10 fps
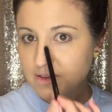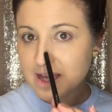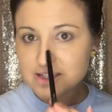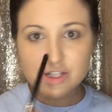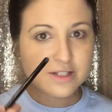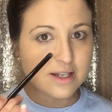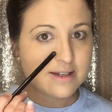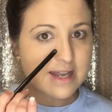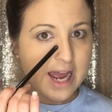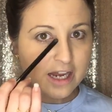that's just
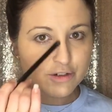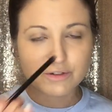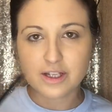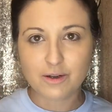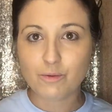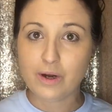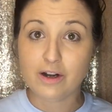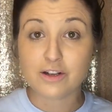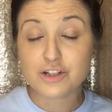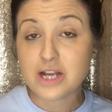naturally
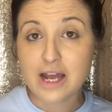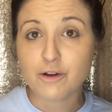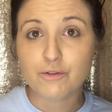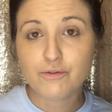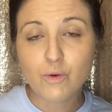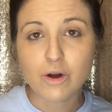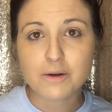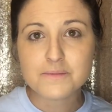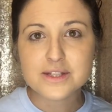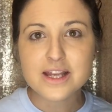where shadow
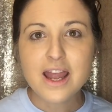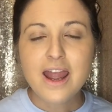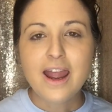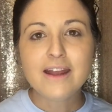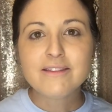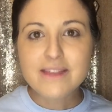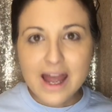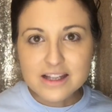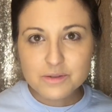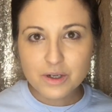forms. And
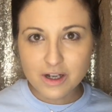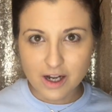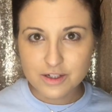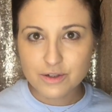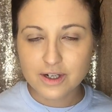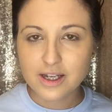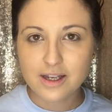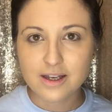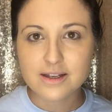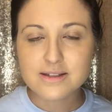that's what contouring
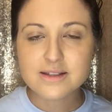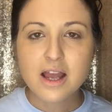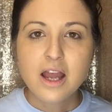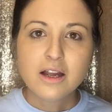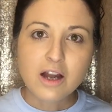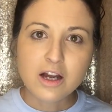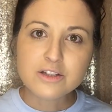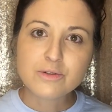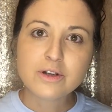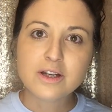is.
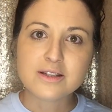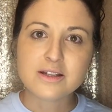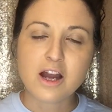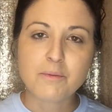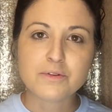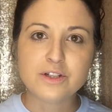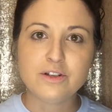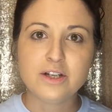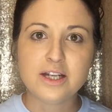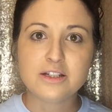Contouring is an
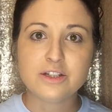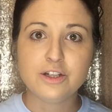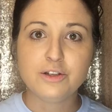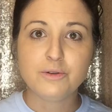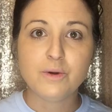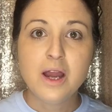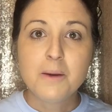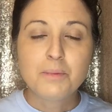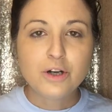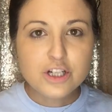opportunity to
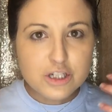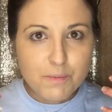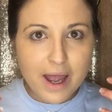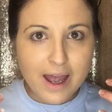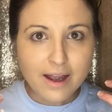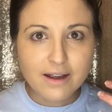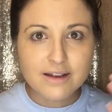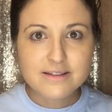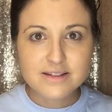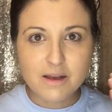push
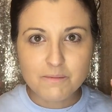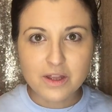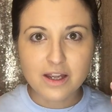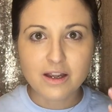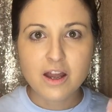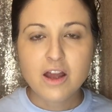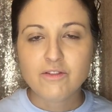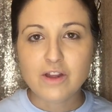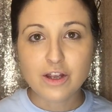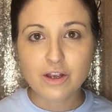back something
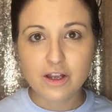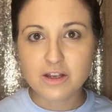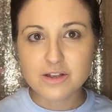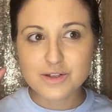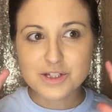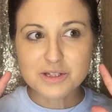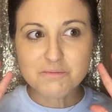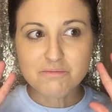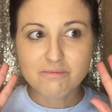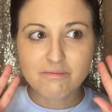that
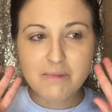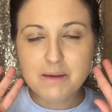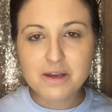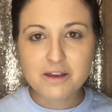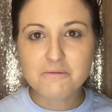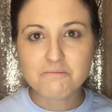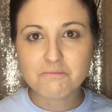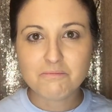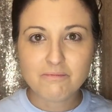is maybe